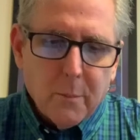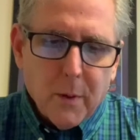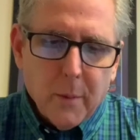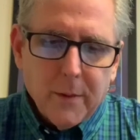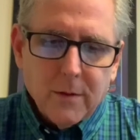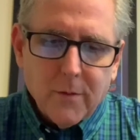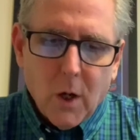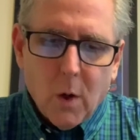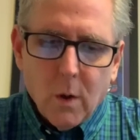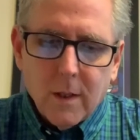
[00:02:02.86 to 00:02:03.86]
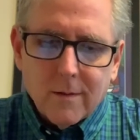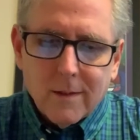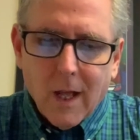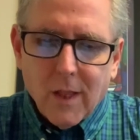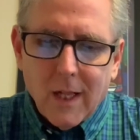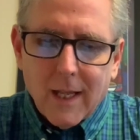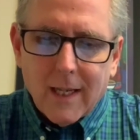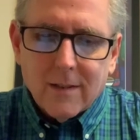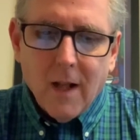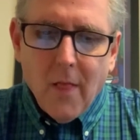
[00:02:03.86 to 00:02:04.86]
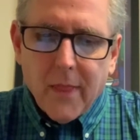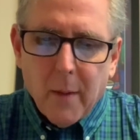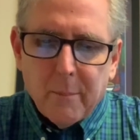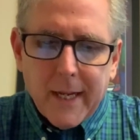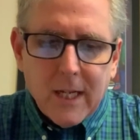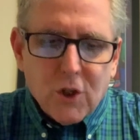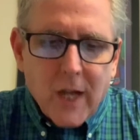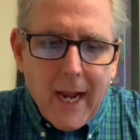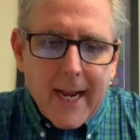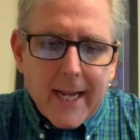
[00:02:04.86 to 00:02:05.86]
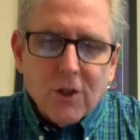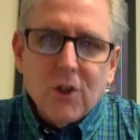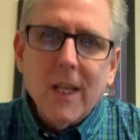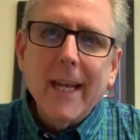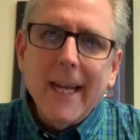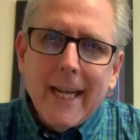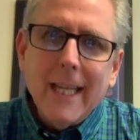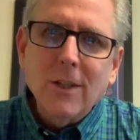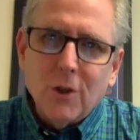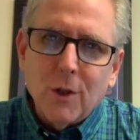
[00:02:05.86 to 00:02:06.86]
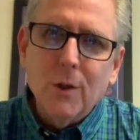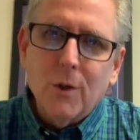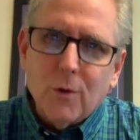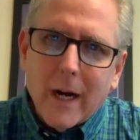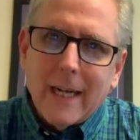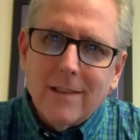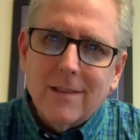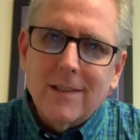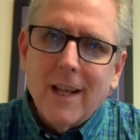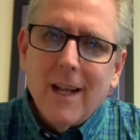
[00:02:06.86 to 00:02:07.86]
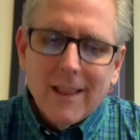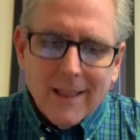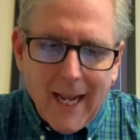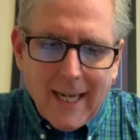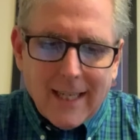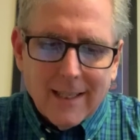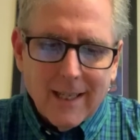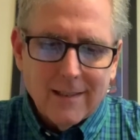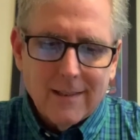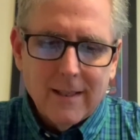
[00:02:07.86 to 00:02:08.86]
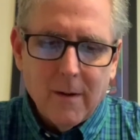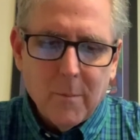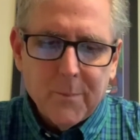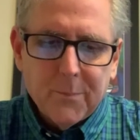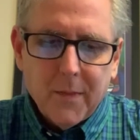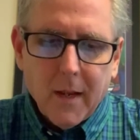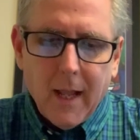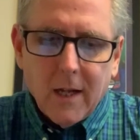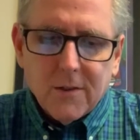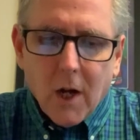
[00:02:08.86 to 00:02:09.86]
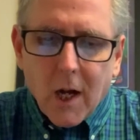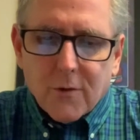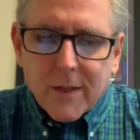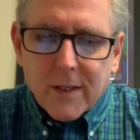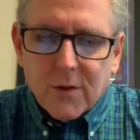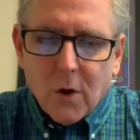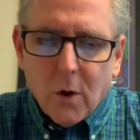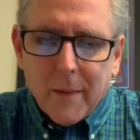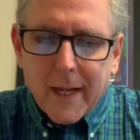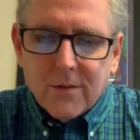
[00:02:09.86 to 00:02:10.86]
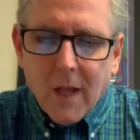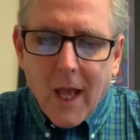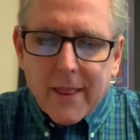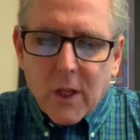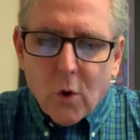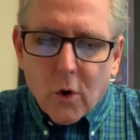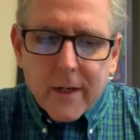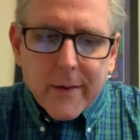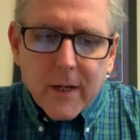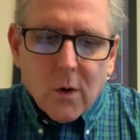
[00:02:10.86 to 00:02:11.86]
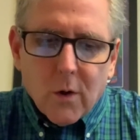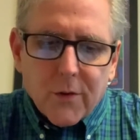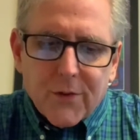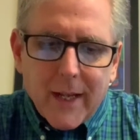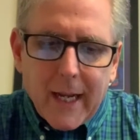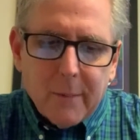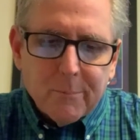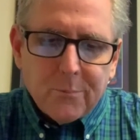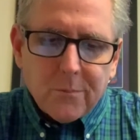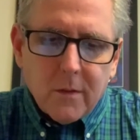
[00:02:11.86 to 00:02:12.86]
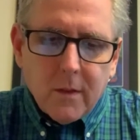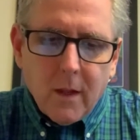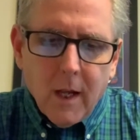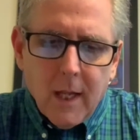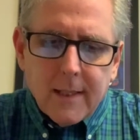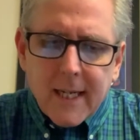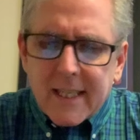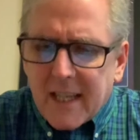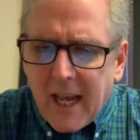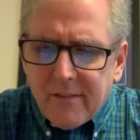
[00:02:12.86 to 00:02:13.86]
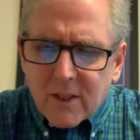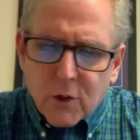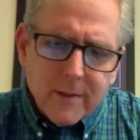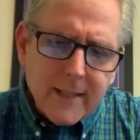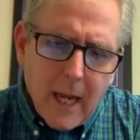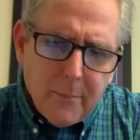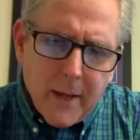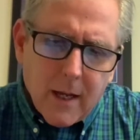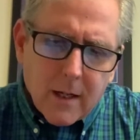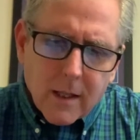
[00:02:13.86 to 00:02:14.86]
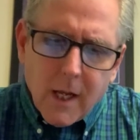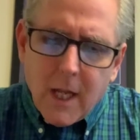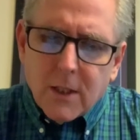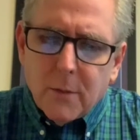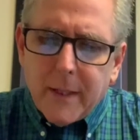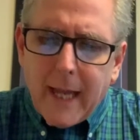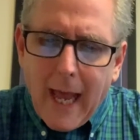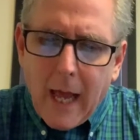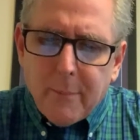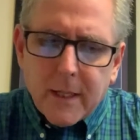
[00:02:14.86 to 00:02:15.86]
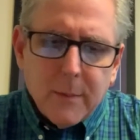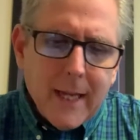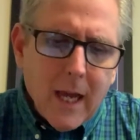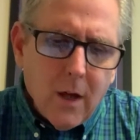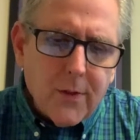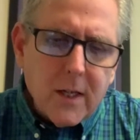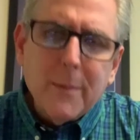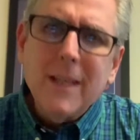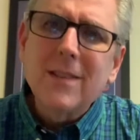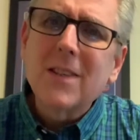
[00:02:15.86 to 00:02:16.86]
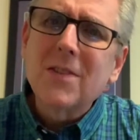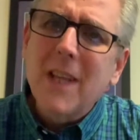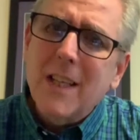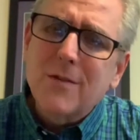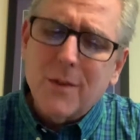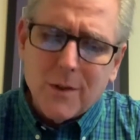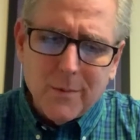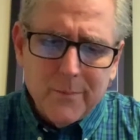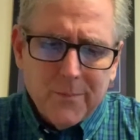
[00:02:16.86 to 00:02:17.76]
purpose of the whole is nothing less than being changed into Christ's likeness. How tawdry this goal makes the ordinary goal seem. To get to heaven, to escape hell, to be happy, to be healthy, to be successful.